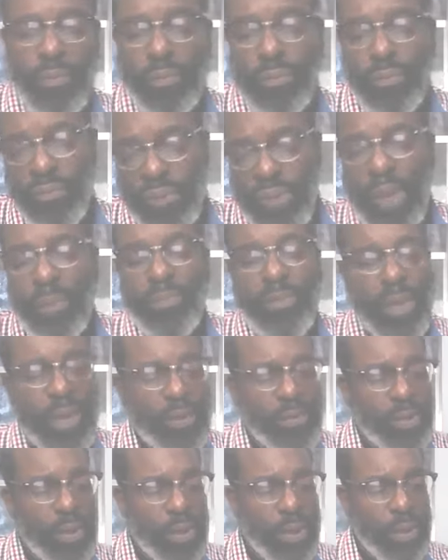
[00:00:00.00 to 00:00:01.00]
Some
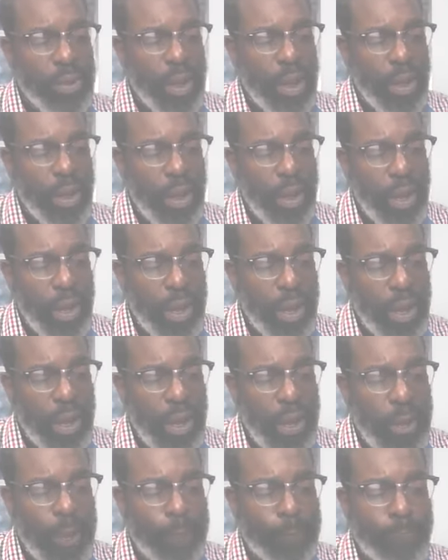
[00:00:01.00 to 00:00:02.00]
things are uh,
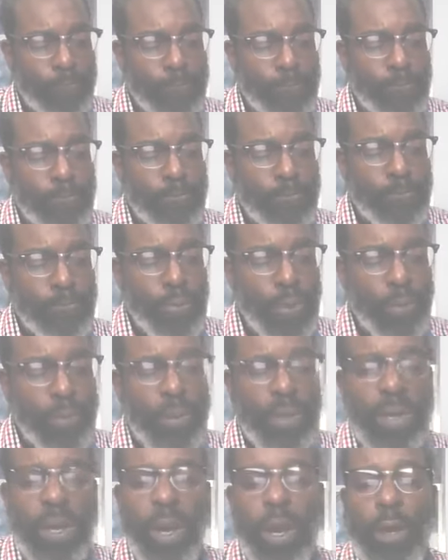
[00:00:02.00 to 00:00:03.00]
uh, what we
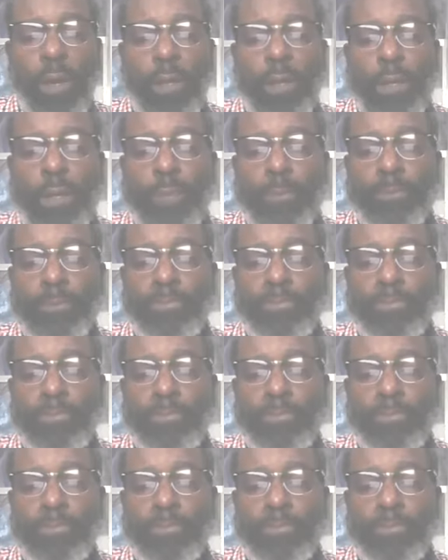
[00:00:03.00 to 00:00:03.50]
call uh,